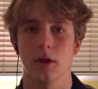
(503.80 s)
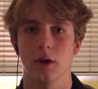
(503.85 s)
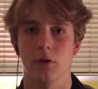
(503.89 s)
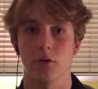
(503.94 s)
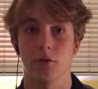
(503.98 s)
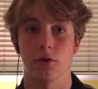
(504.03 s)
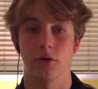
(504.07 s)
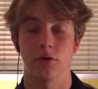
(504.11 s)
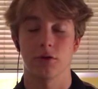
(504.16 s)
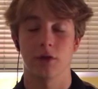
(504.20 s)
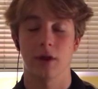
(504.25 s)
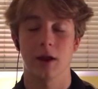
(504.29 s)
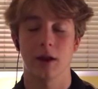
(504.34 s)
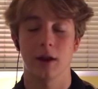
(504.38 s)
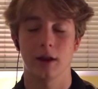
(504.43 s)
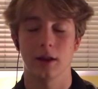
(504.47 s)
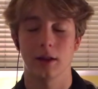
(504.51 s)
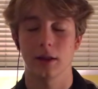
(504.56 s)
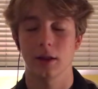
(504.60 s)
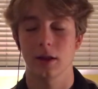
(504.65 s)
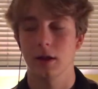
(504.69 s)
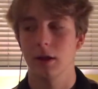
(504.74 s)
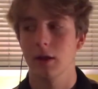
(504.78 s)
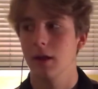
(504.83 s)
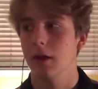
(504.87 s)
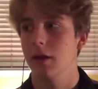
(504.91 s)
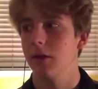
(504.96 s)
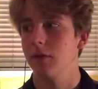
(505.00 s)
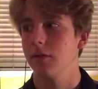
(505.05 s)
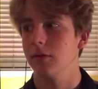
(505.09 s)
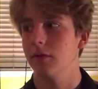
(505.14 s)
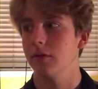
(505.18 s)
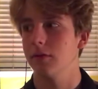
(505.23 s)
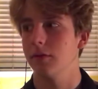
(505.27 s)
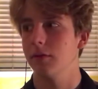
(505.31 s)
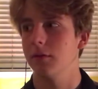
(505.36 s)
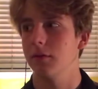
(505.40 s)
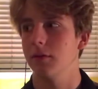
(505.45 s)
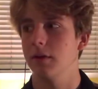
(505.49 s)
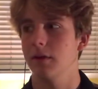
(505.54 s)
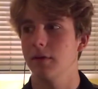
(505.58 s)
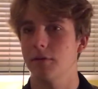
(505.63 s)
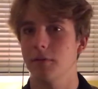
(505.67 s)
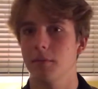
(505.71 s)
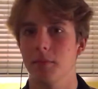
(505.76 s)
Christianity. It's because
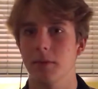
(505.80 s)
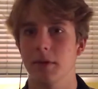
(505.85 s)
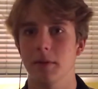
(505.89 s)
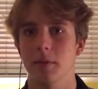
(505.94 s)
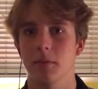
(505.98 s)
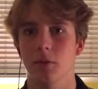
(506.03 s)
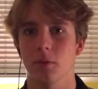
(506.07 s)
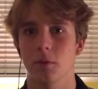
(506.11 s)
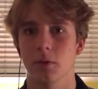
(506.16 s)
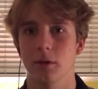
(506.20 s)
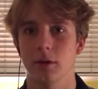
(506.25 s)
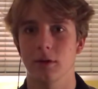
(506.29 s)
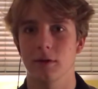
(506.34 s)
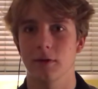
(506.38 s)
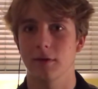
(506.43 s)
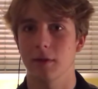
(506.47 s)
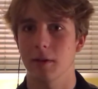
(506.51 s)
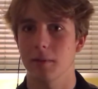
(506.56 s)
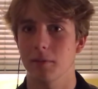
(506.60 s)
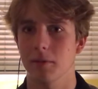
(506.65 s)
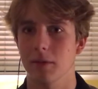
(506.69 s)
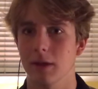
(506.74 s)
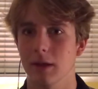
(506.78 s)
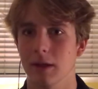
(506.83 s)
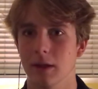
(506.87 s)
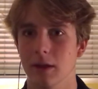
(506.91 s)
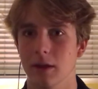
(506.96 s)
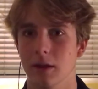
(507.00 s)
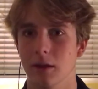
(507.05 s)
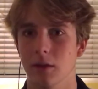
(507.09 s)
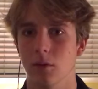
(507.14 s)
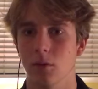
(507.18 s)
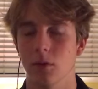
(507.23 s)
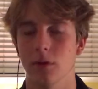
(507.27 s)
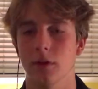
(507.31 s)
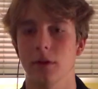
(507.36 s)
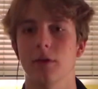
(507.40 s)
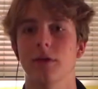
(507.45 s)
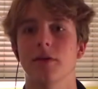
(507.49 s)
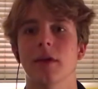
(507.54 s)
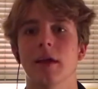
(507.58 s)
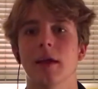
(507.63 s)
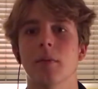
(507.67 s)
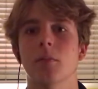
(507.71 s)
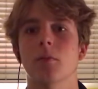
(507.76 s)
different people read the same thing or these
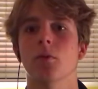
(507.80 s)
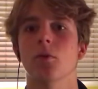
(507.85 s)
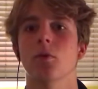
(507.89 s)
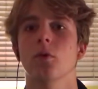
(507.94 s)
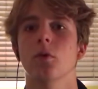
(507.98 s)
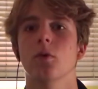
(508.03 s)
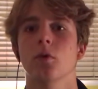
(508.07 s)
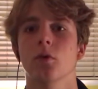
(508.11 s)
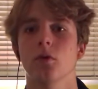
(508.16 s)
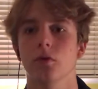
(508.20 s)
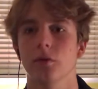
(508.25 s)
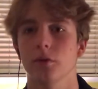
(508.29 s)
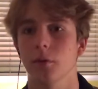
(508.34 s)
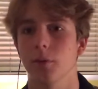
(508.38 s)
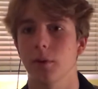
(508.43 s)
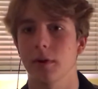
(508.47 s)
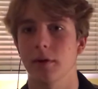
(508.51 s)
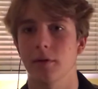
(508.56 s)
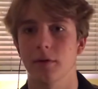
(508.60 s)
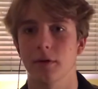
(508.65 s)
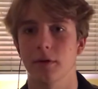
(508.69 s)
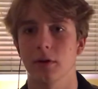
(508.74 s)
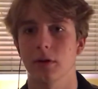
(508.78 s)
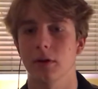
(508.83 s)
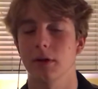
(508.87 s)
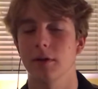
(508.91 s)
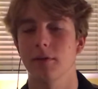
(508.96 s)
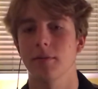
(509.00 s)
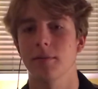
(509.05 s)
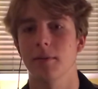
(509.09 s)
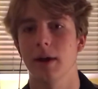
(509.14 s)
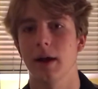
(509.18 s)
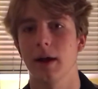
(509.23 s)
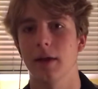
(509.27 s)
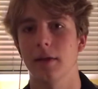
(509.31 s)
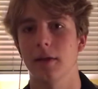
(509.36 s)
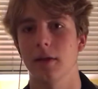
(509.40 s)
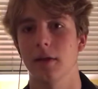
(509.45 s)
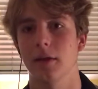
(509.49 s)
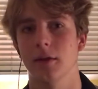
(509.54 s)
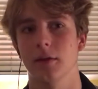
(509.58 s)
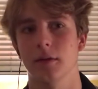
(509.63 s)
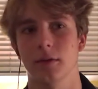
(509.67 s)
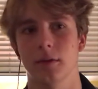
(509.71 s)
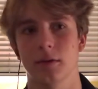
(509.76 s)
same rules or whatever to live by, the